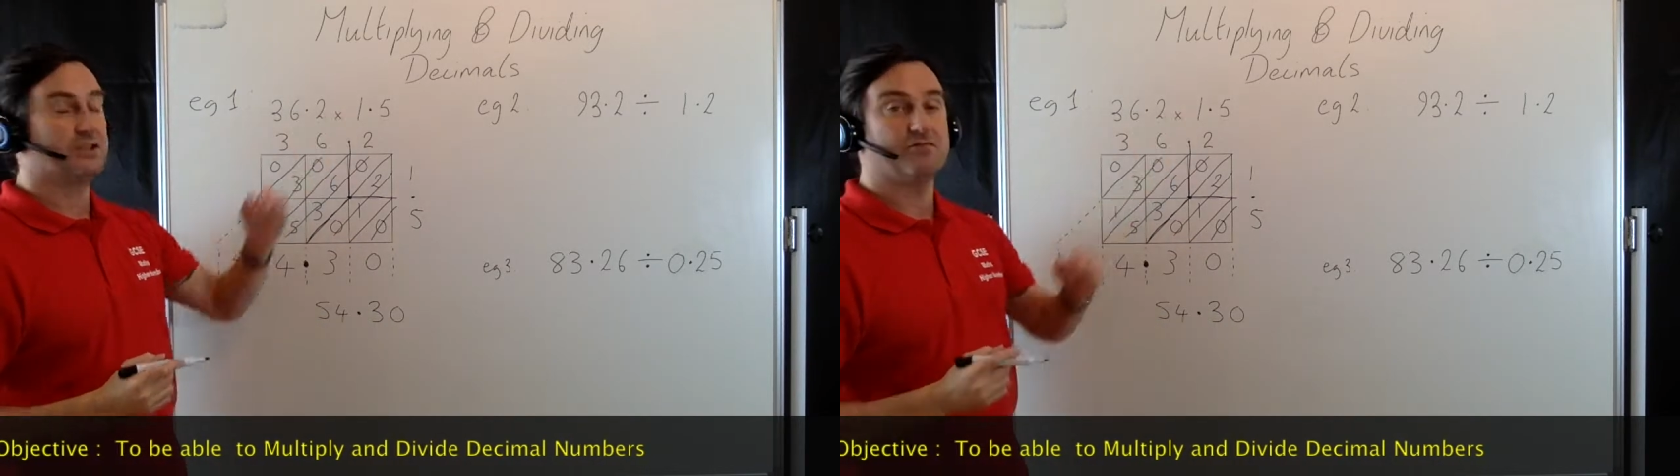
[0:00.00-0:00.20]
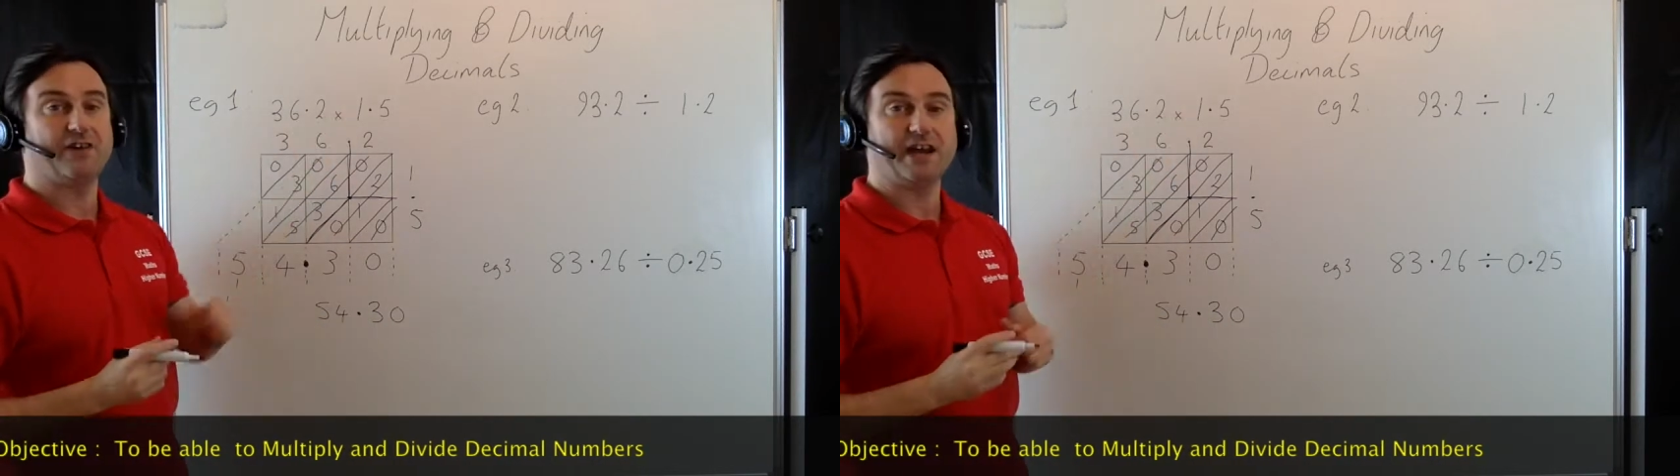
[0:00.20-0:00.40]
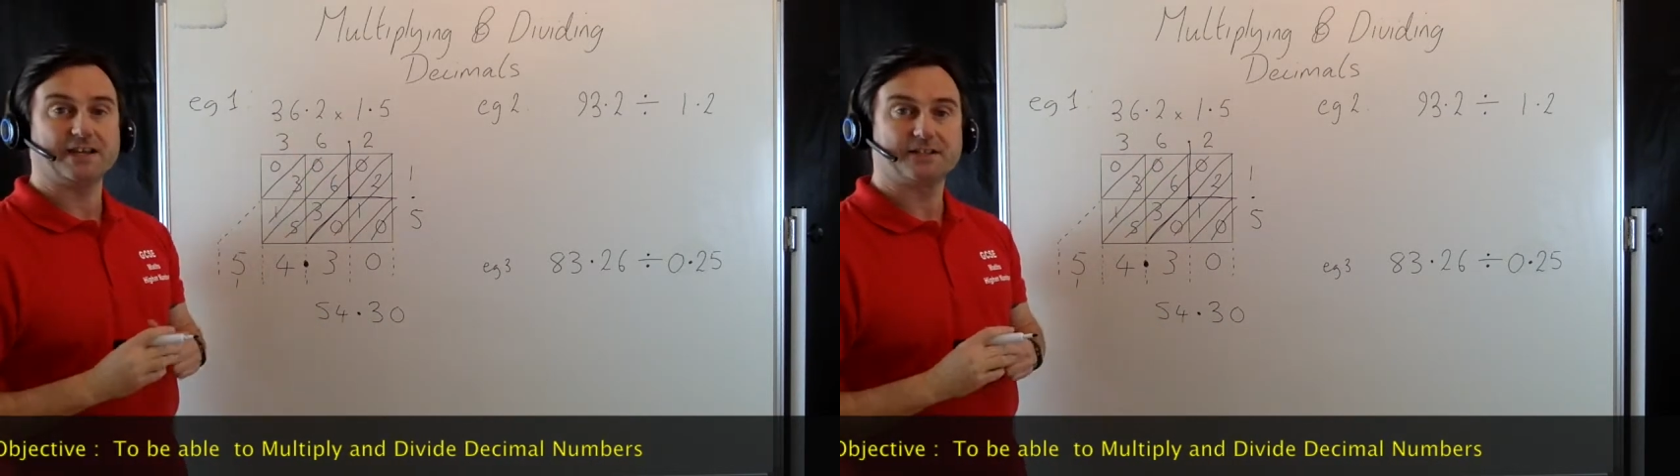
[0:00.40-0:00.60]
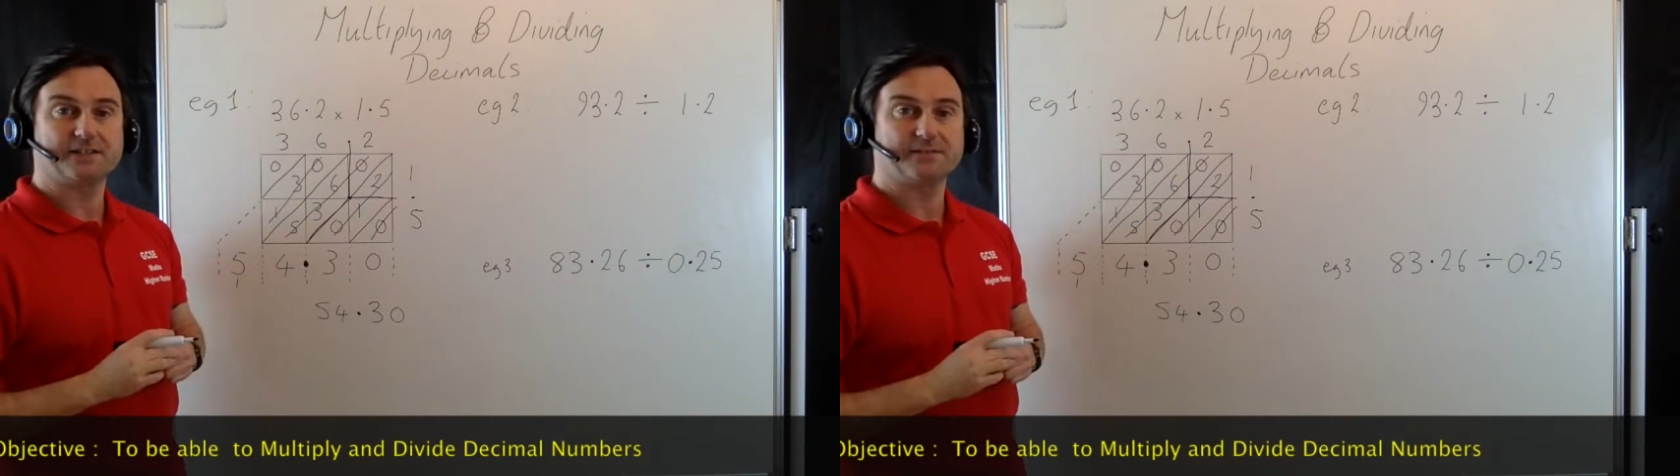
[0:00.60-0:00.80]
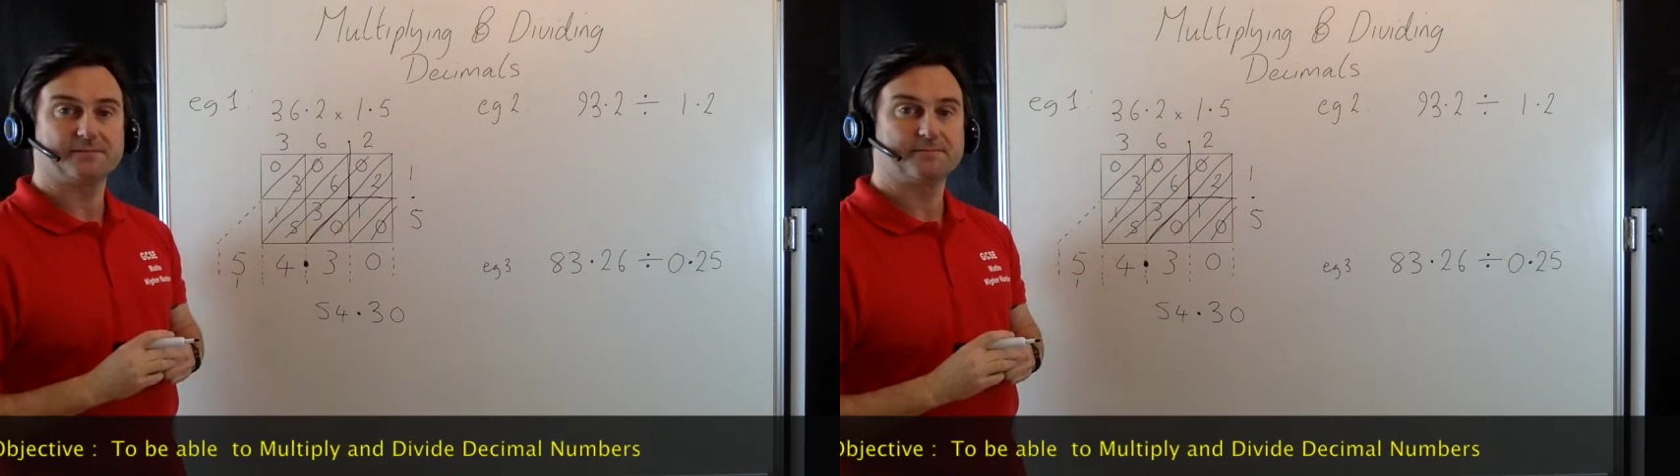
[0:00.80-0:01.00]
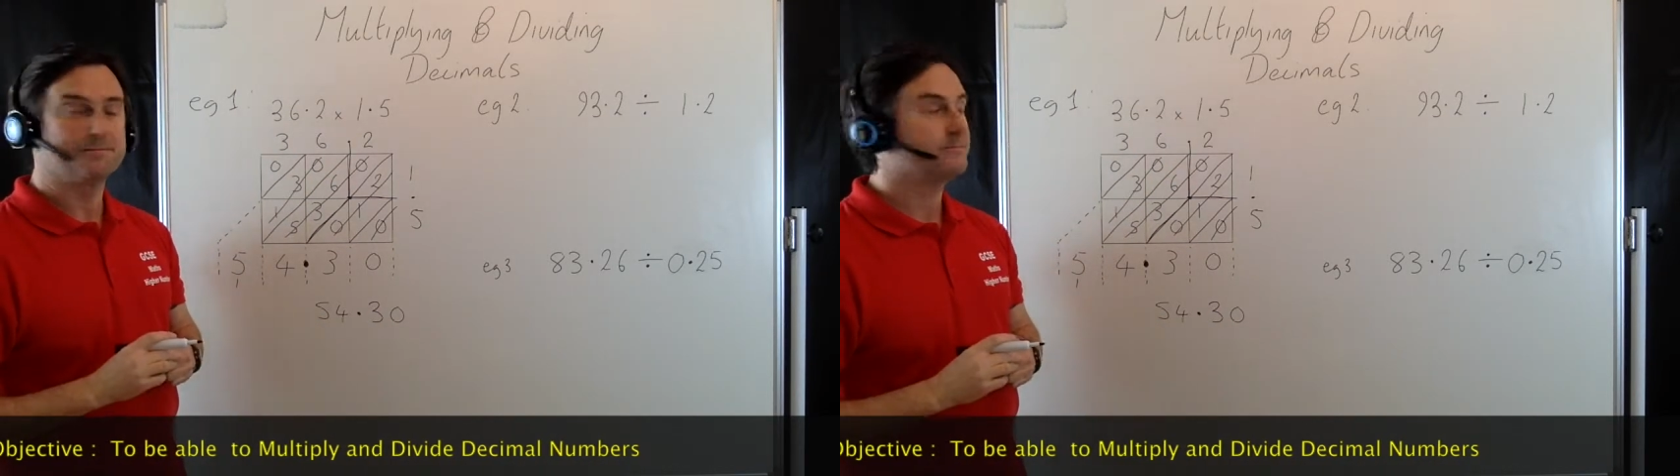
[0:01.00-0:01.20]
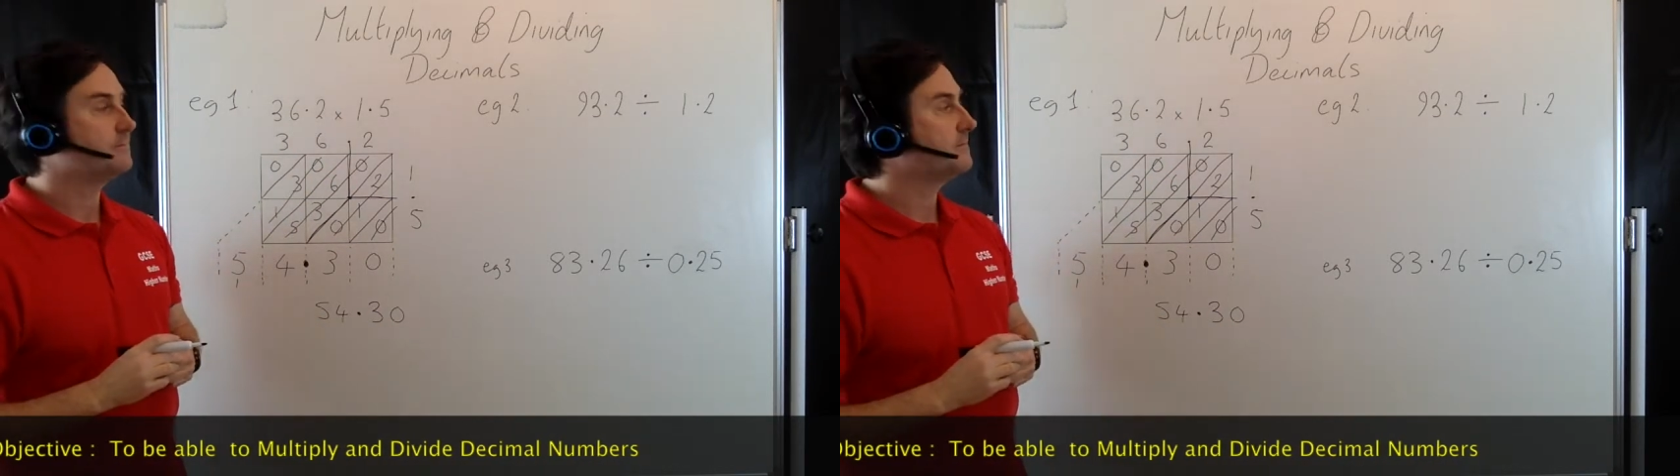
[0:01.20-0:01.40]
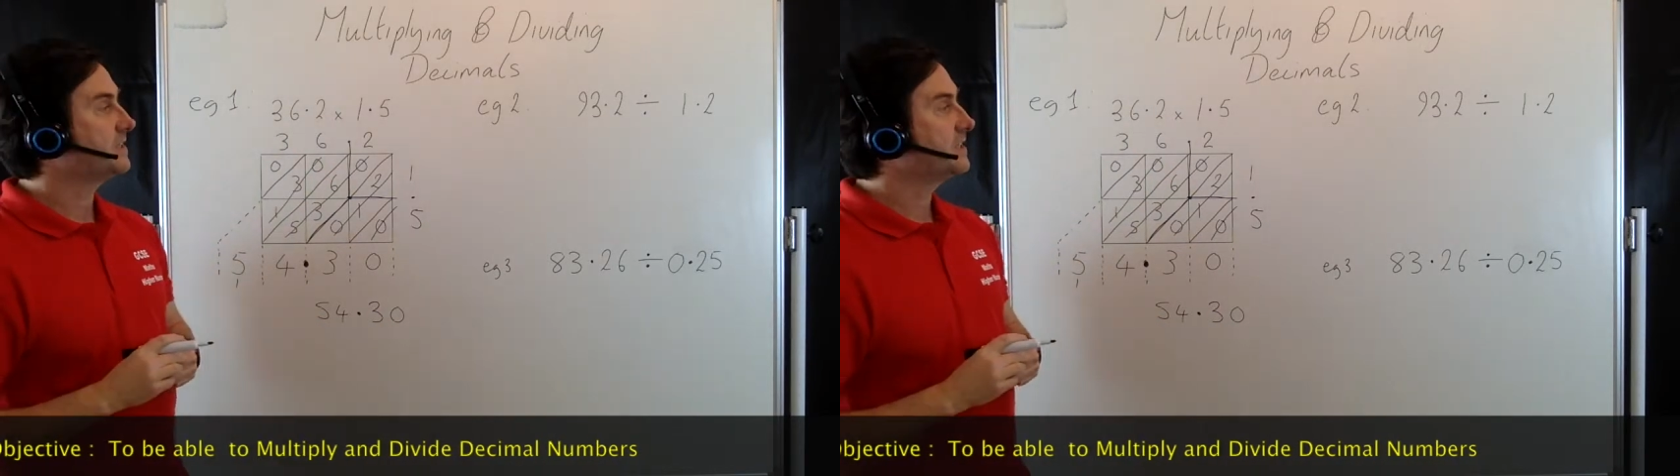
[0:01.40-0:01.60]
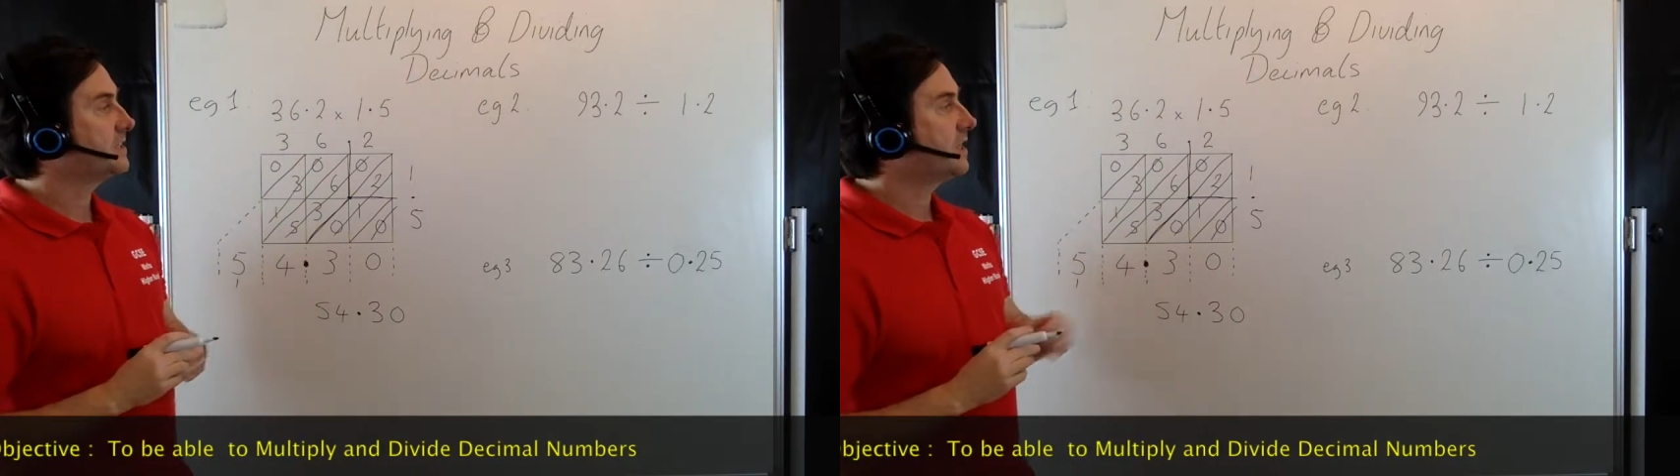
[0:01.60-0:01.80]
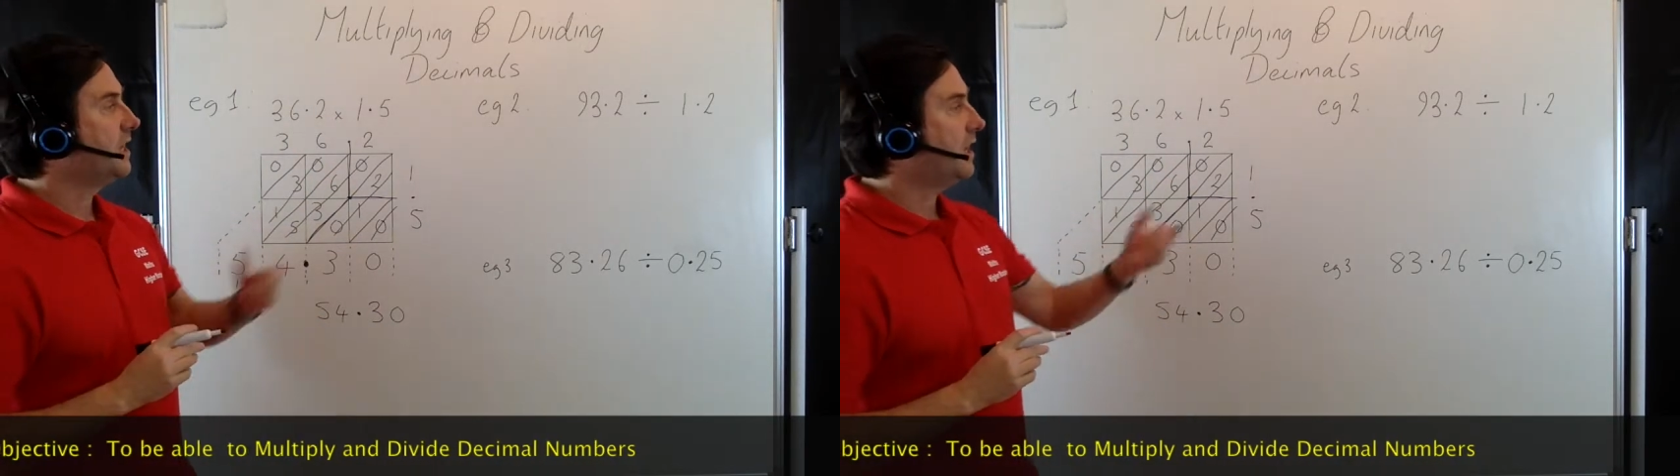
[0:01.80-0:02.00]
correct.
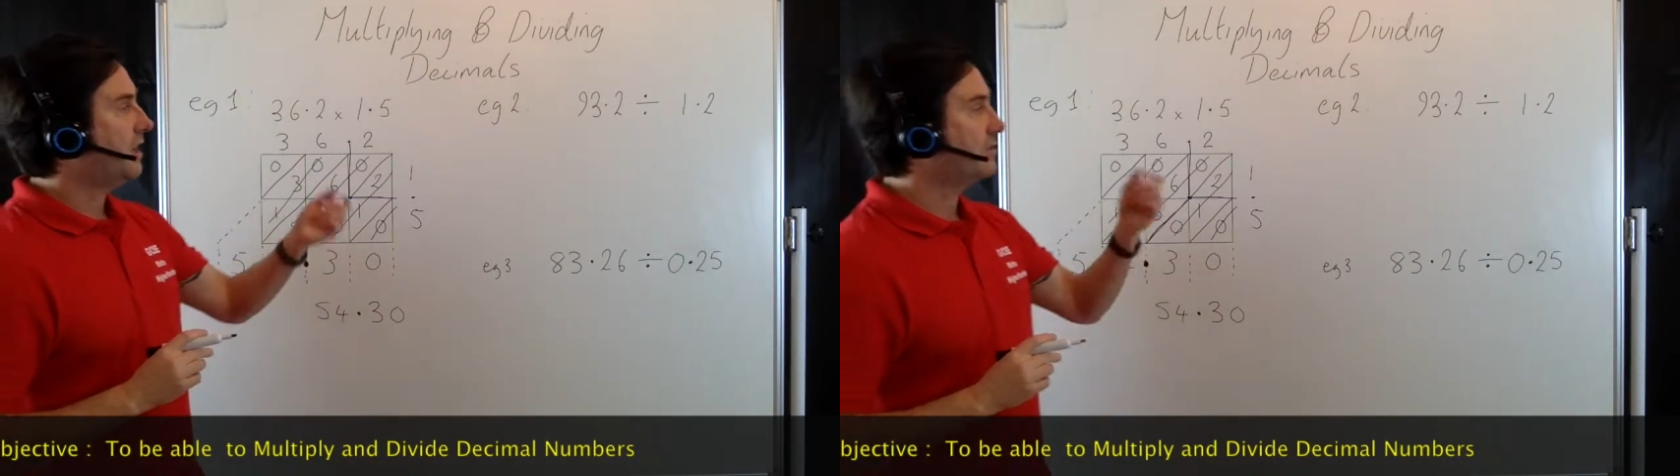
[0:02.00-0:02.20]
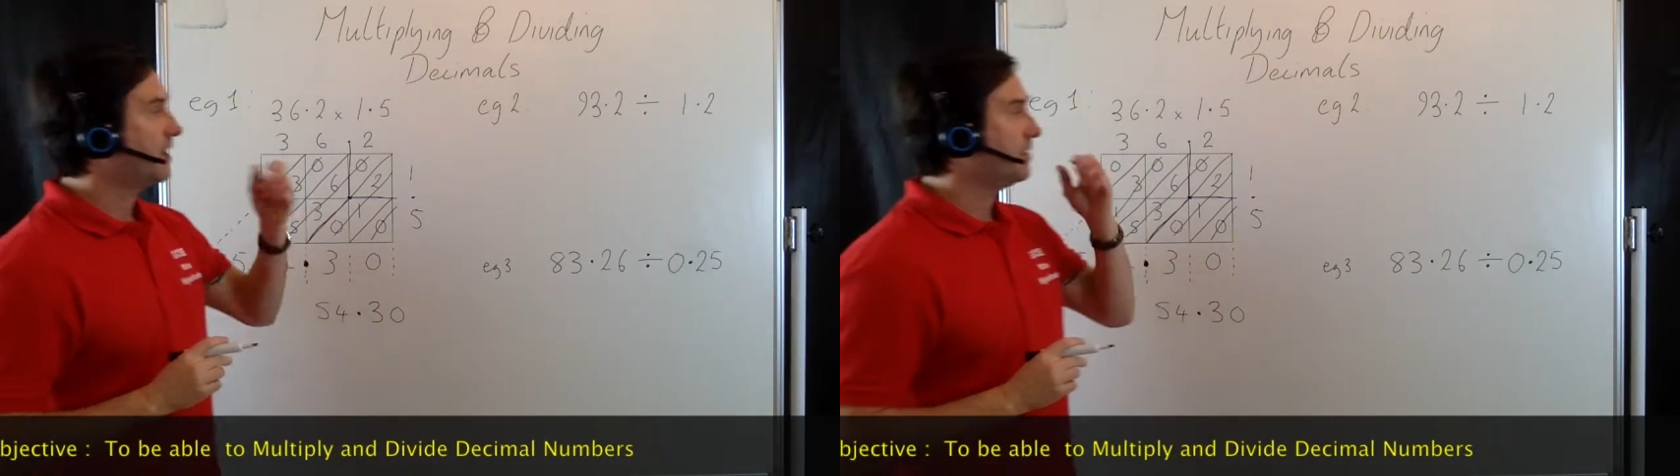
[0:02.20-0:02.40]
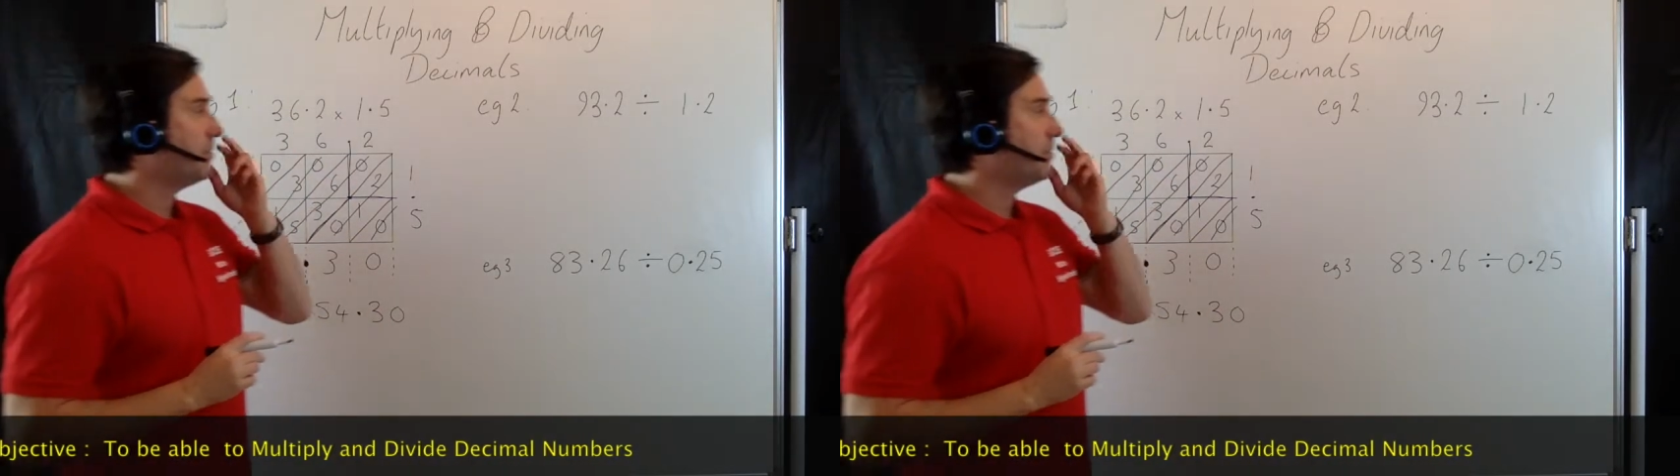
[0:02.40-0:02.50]
Okay,